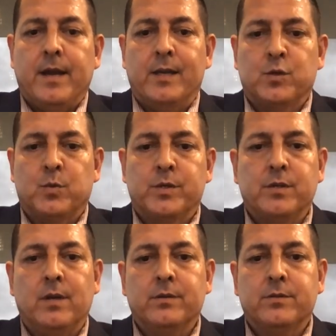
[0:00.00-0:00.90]
As a
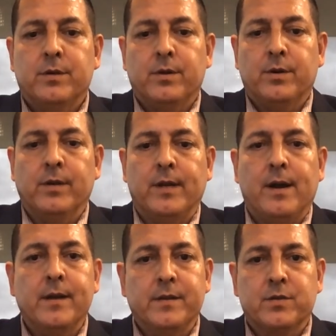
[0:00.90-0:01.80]
result, early
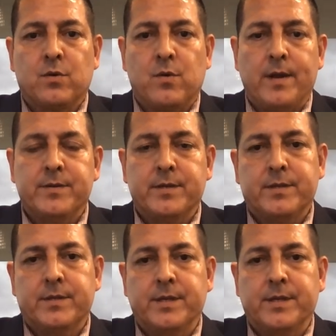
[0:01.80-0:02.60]
on in this crisis,